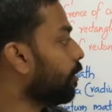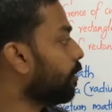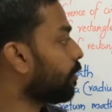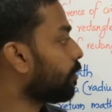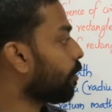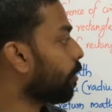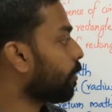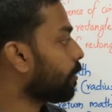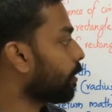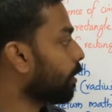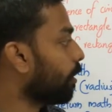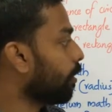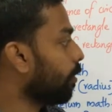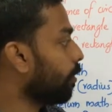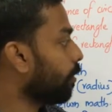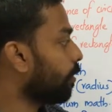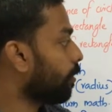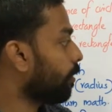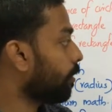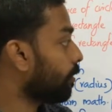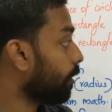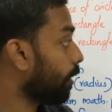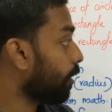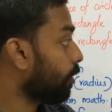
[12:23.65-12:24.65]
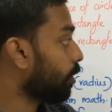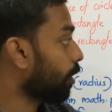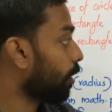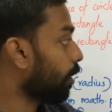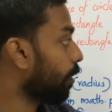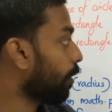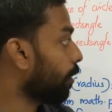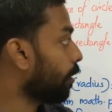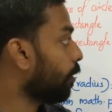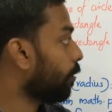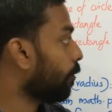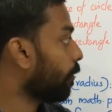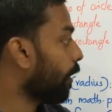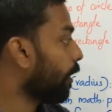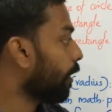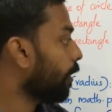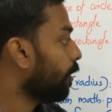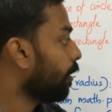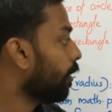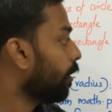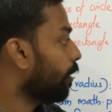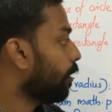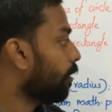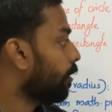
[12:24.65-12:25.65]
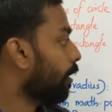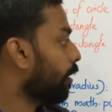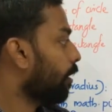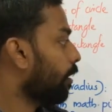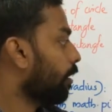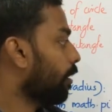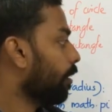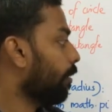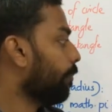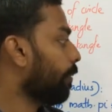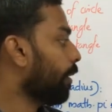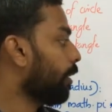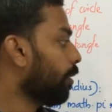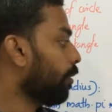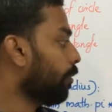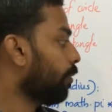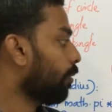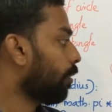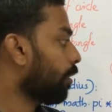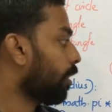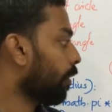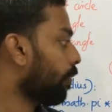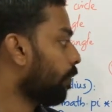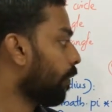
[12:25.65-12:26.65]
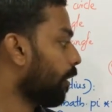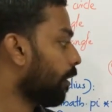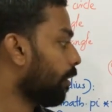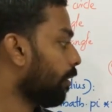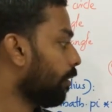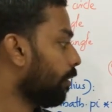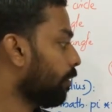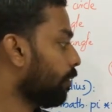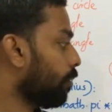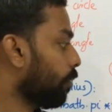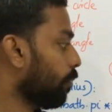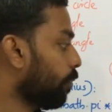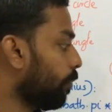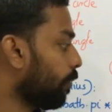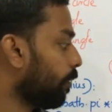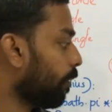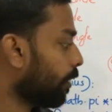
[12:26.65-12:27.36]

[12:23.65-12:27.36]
choice equal to ch equal to y, then menu, okay, 1 2,